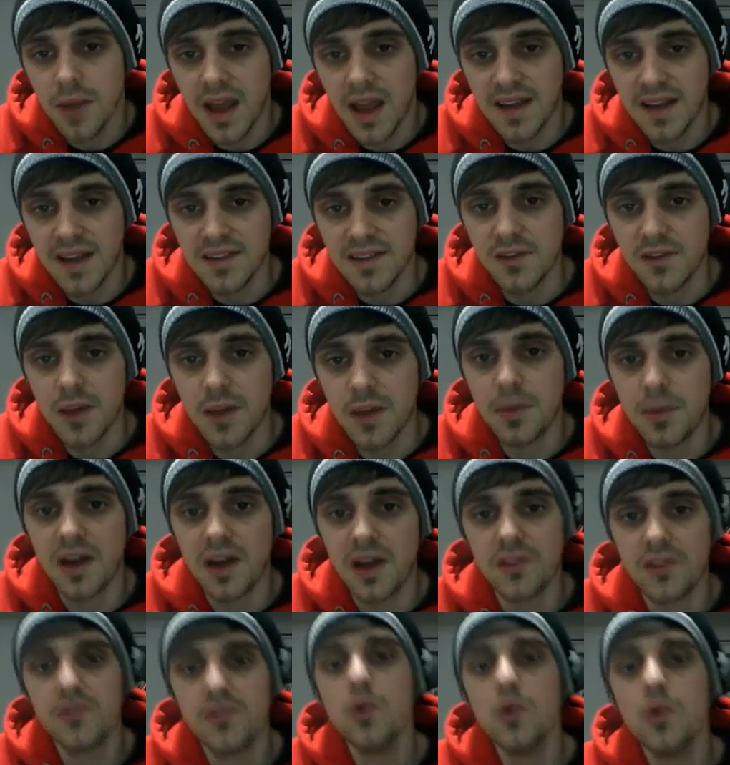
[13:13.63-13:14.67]
active ad
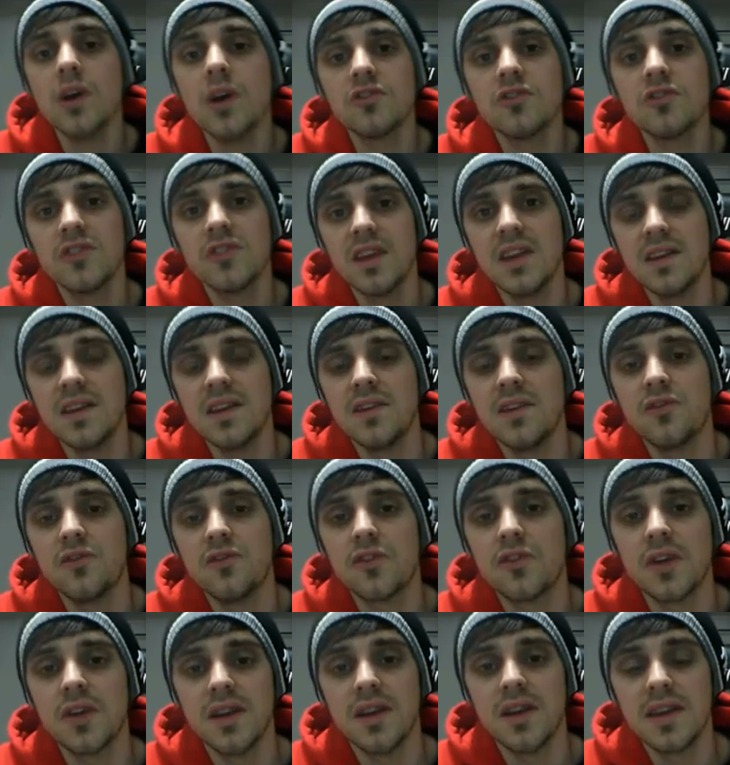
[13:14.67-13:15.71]
packs,
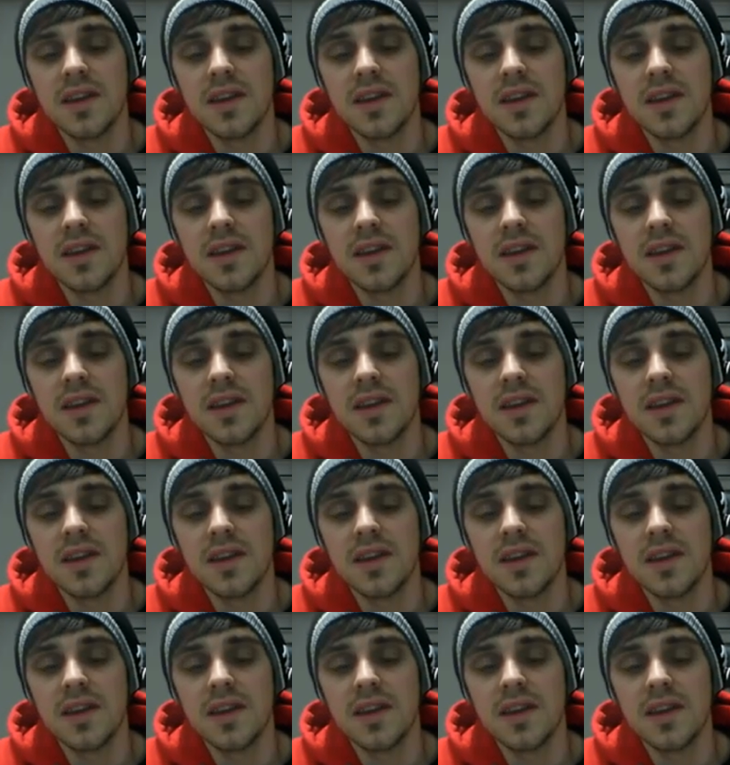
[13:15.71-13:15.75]
483.